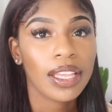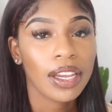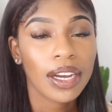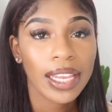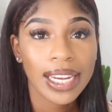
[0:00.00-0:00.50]

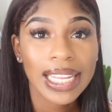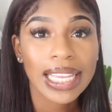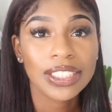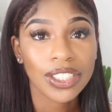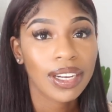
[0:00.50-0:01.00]
your
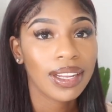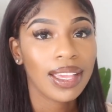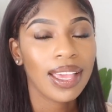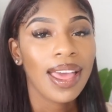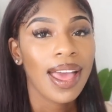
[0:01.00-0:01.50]
healing
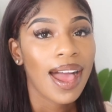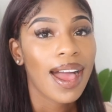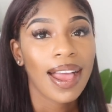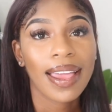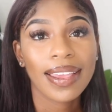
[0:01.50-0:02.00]
journey.
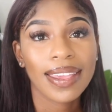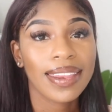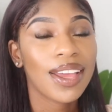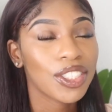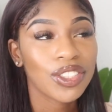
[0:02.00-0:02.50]
I
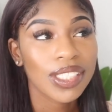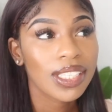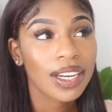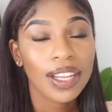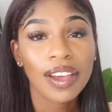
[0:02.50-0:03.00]
cannot stress
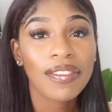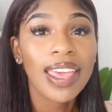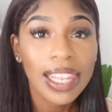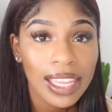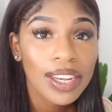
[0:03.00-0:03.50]
it enough,
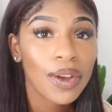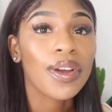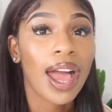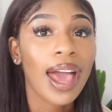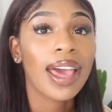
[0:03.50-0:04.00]
and lean on
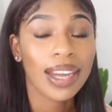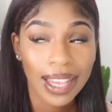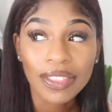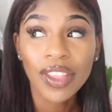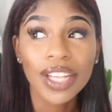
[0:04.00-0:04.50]
God
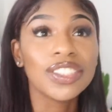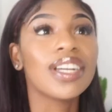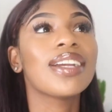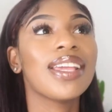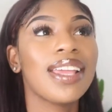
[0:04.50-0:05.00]
in that
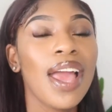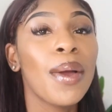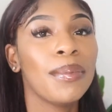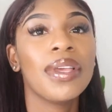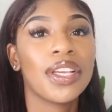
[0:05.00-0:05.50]
journey,
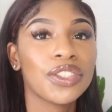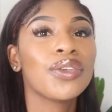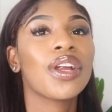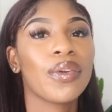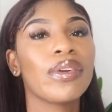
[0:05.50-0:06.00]
because
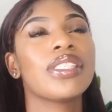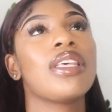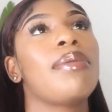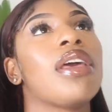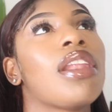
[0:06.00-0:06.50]
you are going
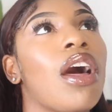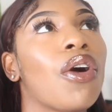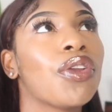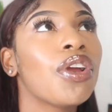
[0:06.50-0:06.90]
to be alone.